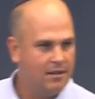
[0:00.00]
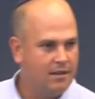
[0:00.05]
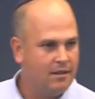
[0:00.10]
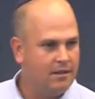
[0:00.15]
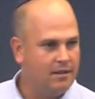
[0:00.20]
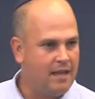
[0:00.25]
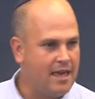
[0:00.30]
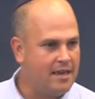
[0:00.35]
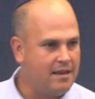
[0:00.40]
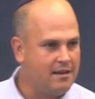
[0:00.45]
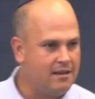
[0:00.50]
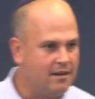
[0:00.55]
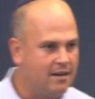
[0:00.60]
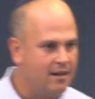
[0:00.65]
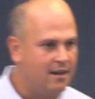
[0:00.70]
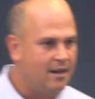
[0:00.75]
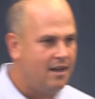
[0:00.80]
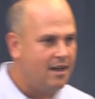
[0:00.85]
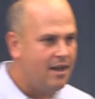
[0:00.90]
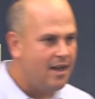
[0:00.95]
like
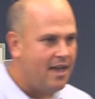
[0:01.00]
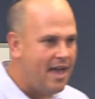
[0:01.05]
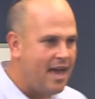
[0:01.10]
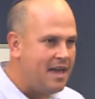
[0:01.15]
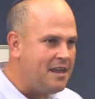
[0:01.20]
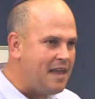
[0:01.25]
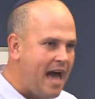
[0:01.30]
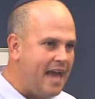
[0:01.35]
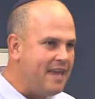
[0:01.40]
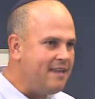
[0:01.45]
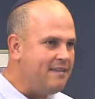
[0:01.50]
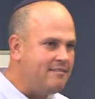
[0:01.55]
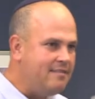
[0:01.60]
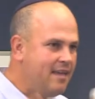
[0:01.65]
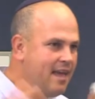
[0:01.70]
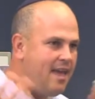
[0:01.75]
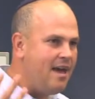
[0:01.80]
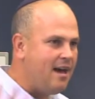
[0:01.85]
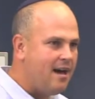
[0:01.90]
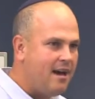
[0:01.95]
an
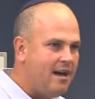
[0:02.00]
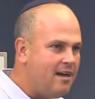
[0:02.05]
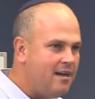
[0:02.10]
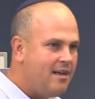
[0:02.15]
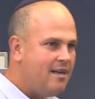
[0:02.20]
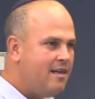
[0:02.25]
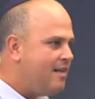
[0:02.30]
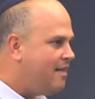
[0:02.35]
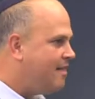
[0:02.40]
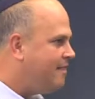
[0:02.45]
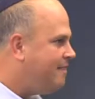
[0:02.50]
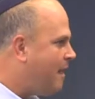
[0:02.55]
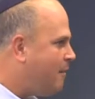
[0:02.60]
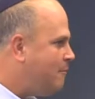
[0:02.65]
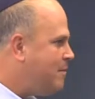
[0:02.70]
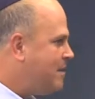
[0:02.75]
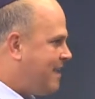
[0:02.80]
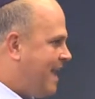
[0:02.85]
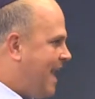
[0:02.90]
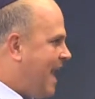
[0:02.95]
idea that
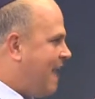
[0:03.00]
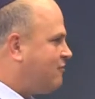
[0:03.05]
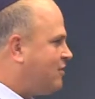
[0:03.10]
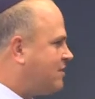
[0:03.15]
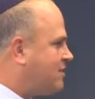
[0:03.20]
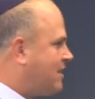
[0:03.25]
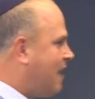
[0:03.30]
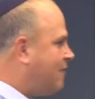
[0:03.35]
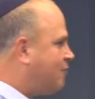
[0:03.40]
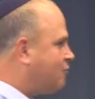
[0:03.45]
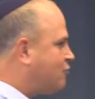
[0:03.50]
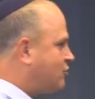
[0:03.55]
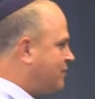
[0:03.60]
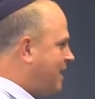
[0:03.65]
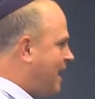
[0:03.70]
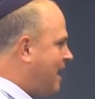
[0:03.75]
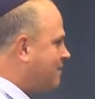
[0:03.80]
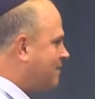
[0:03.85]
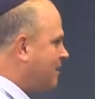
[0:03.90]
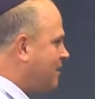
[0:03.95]
we can't just
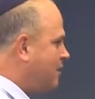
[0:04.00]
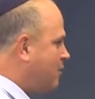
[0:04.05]
understand it